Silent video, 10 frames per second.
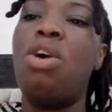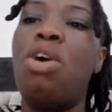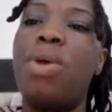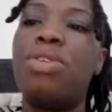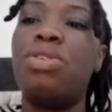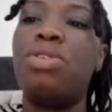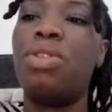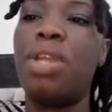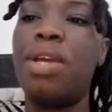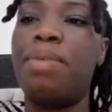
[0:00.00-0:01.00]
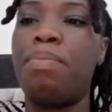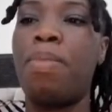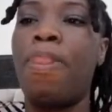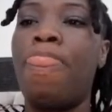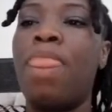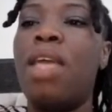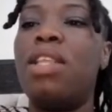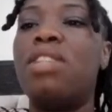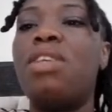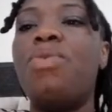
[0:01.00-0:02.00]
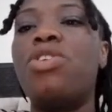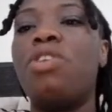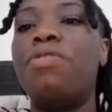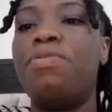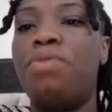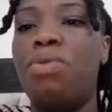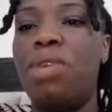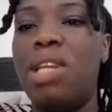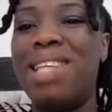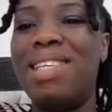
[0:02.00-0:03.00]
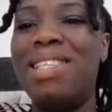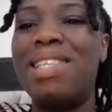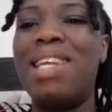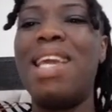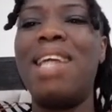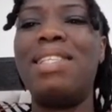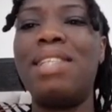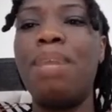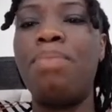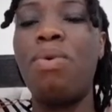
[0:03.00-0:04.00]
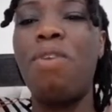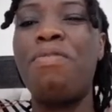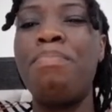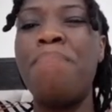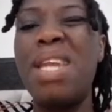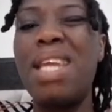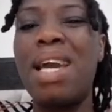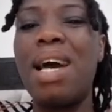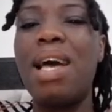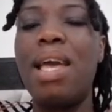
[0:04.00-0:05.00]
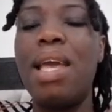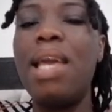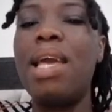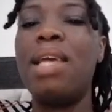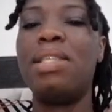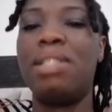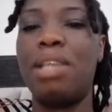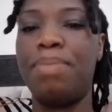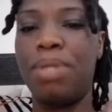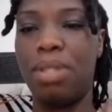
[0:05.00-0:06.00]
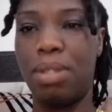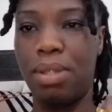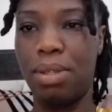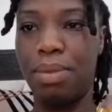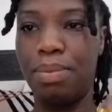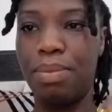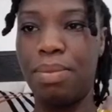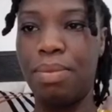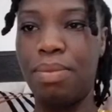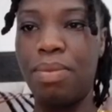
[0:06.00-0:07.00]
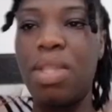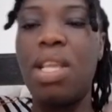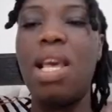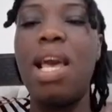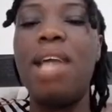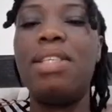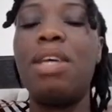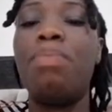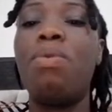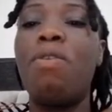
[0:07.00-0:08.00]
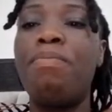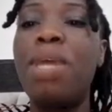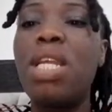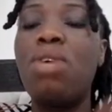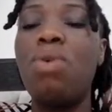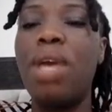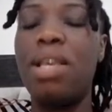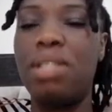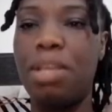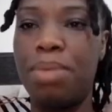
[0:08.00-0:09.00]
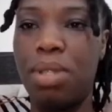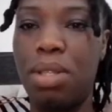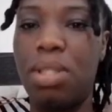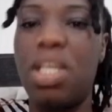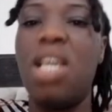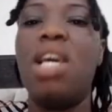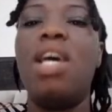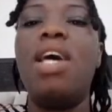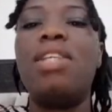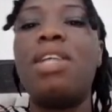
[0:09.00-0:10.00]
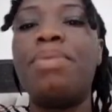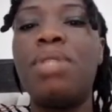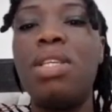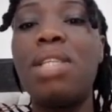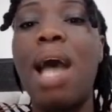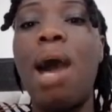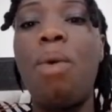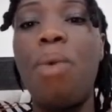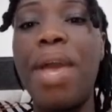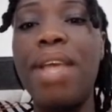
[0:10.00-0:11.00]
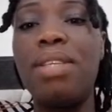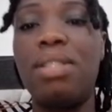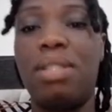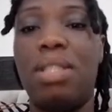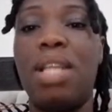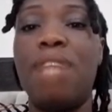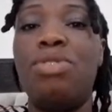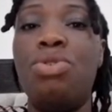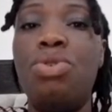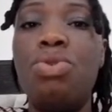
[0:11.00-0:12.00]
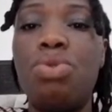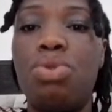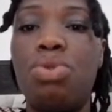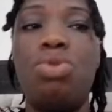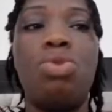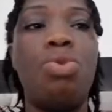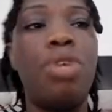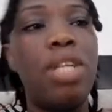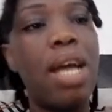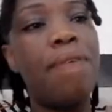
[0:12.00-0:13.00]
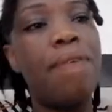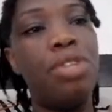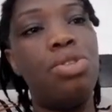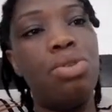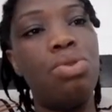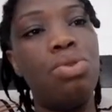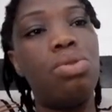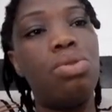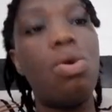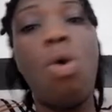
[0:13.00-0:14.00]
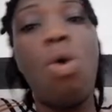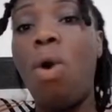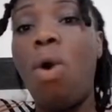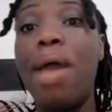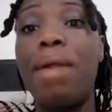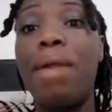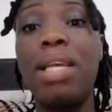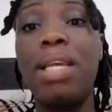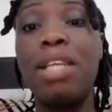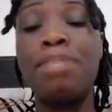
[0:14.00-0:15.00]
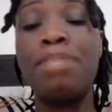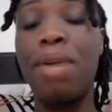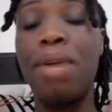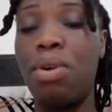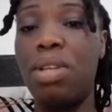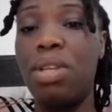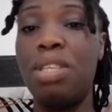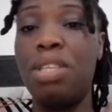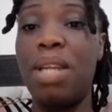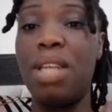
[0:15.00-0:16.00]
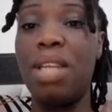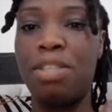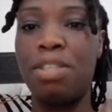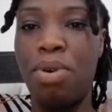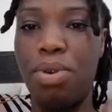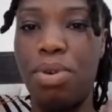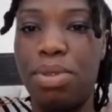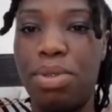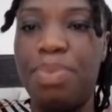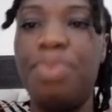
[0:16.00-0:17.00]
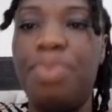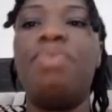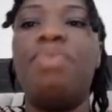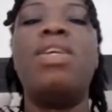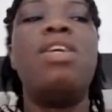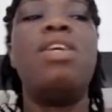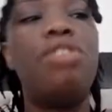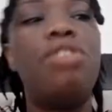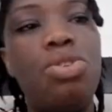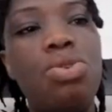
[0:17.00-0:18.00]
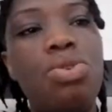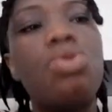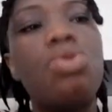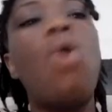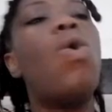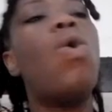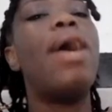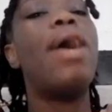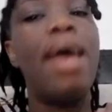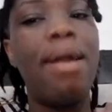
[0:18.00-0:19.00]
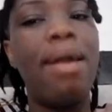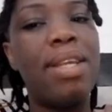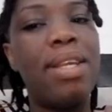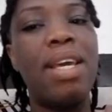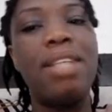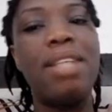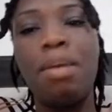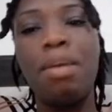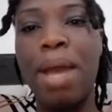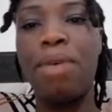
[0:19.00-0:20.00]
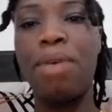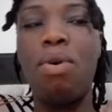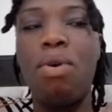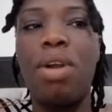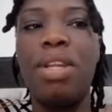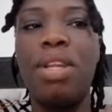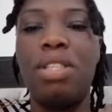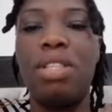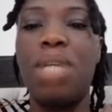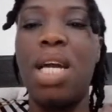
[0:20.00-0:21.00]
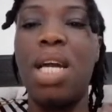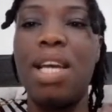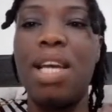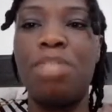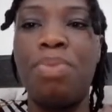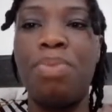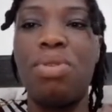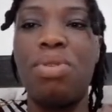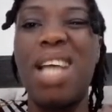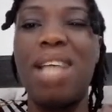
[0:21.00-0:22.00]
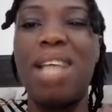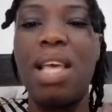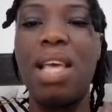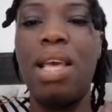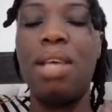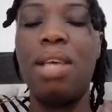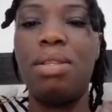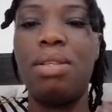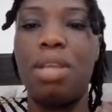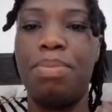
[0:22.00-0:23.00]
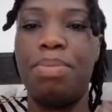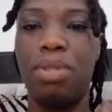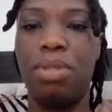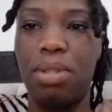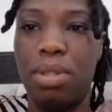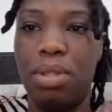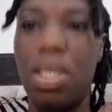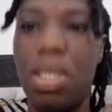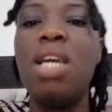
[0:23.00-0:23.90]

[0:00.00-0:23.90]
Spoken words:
Question 3. They say which of the following is an example of medical asepsis? Example of medical asepsis. Asepsis are ways that you use to reduce or eradicate microorganisms and their spores. Reduce or eradicate microorganisms and their spores. That's asepsis.